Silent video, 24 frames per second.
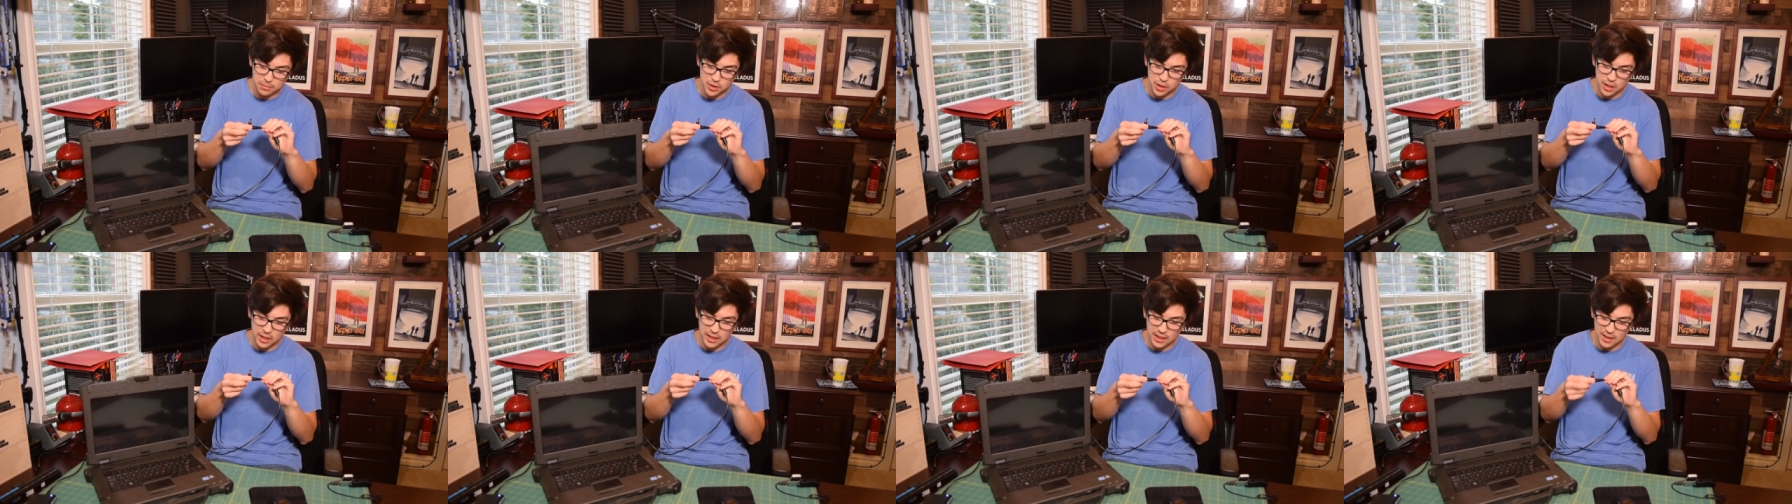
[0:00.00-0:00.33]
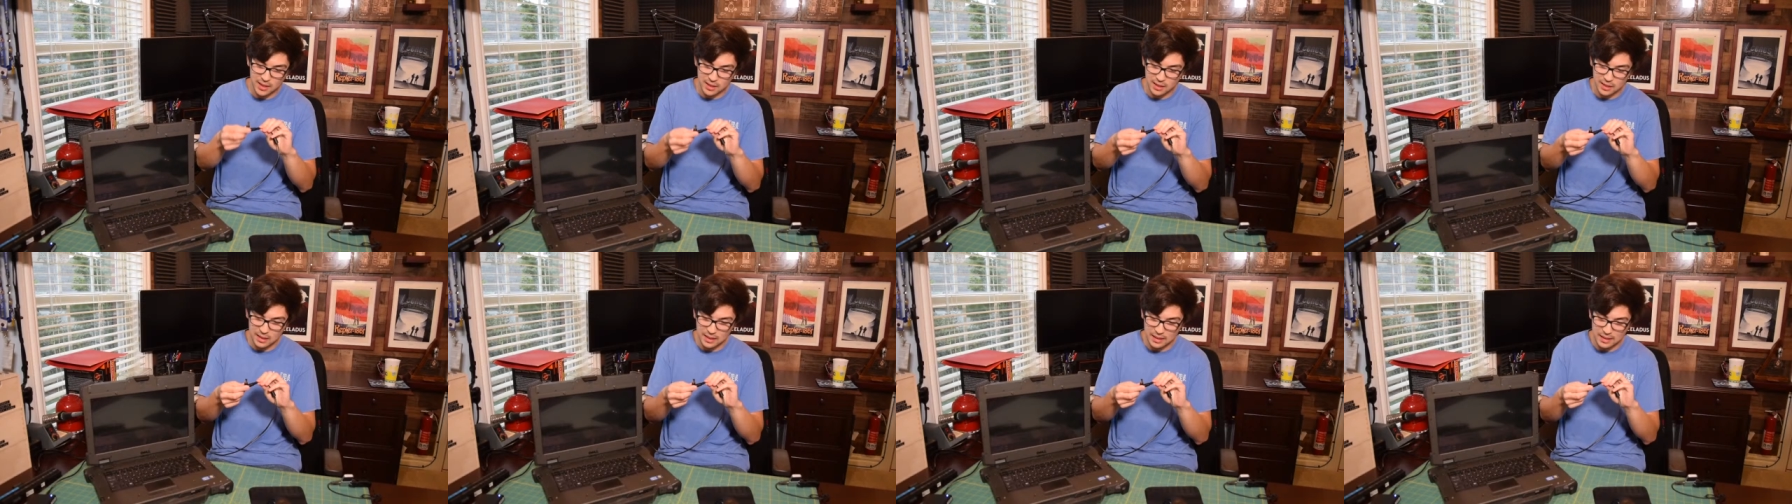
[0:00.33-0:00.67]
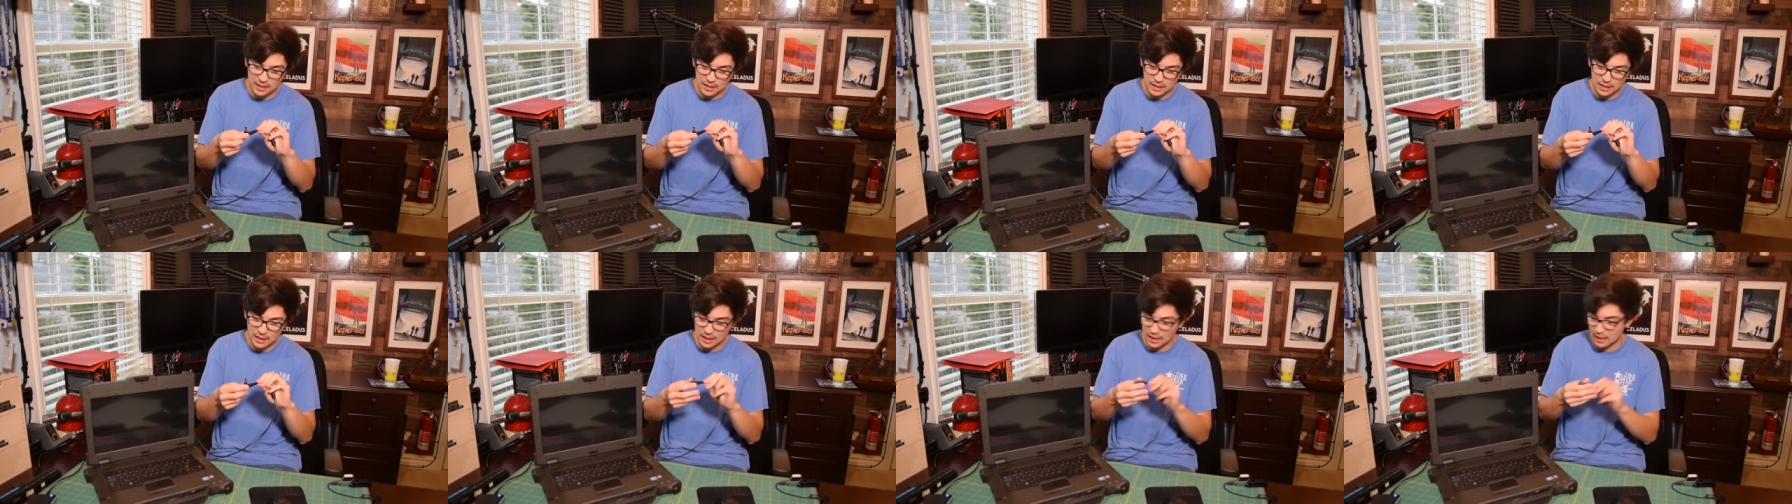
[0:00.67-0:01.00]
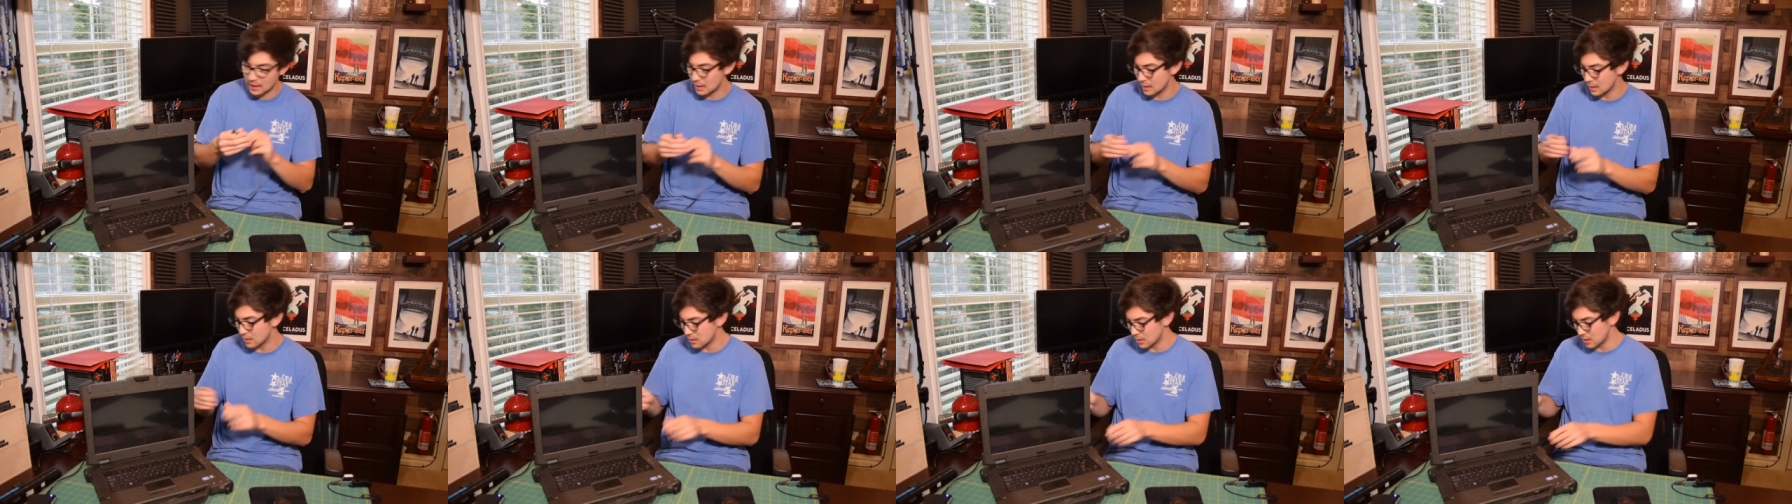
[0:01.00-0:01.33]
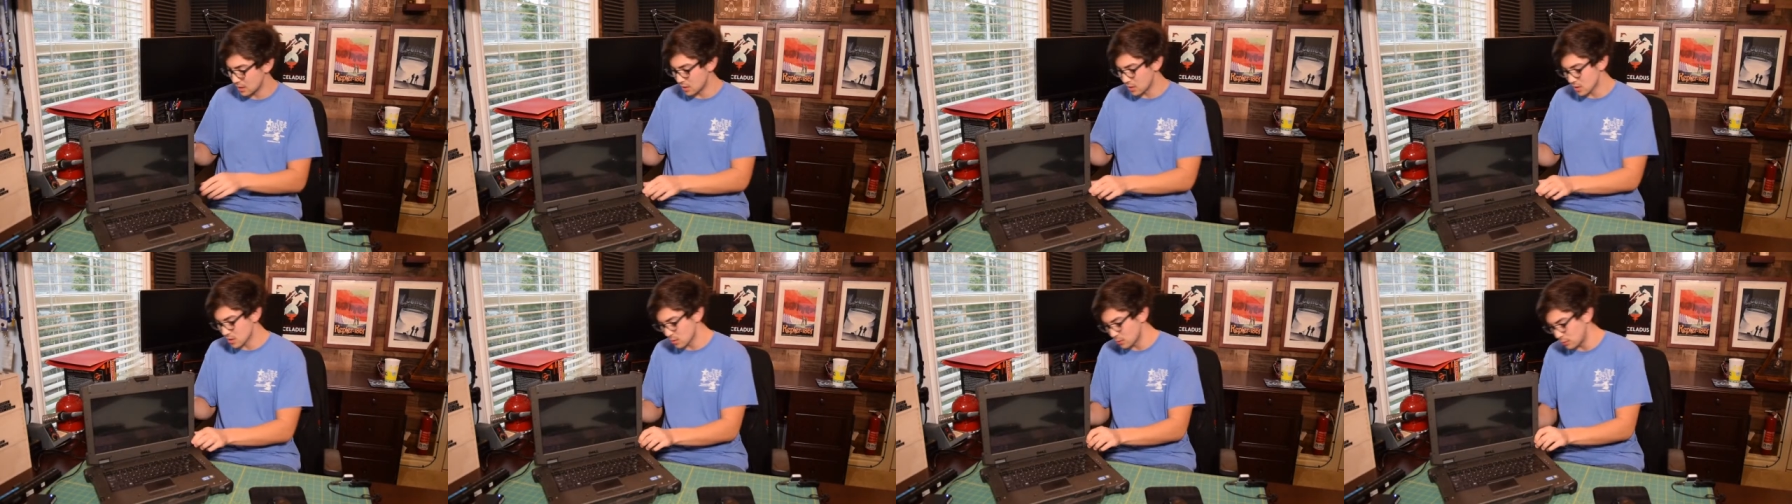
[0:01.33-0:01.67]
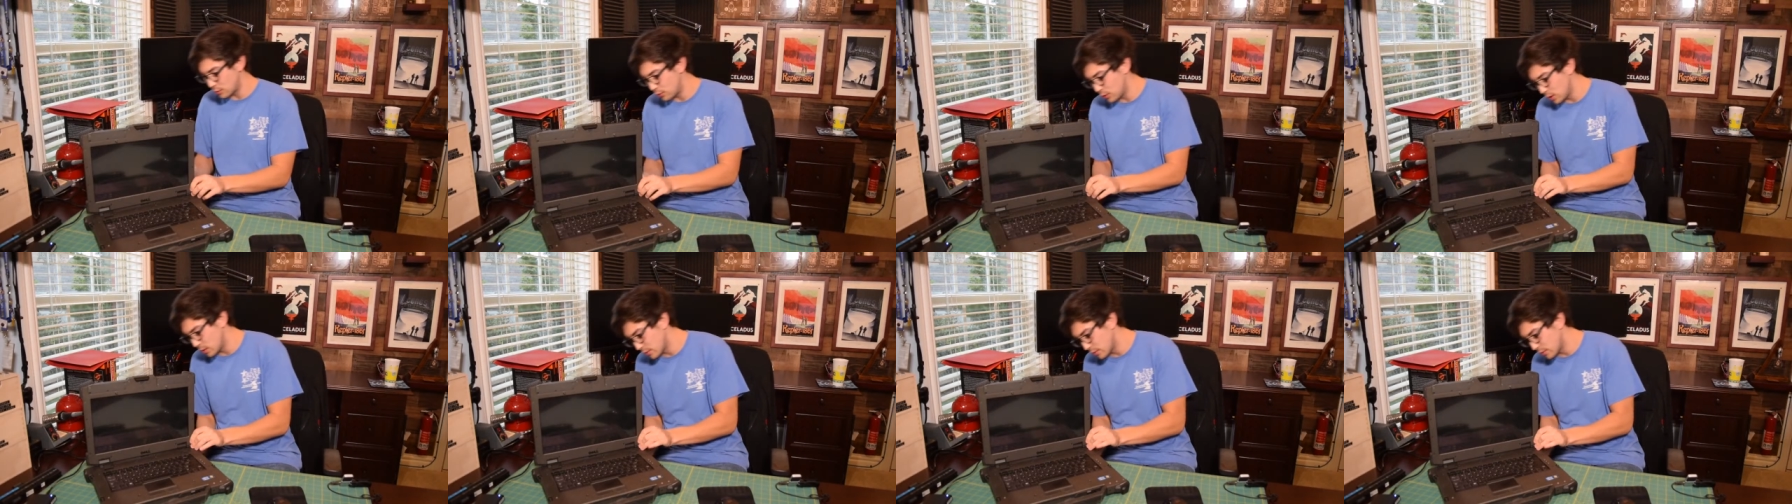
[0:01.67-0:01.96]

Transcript: jack, and it doesn't fit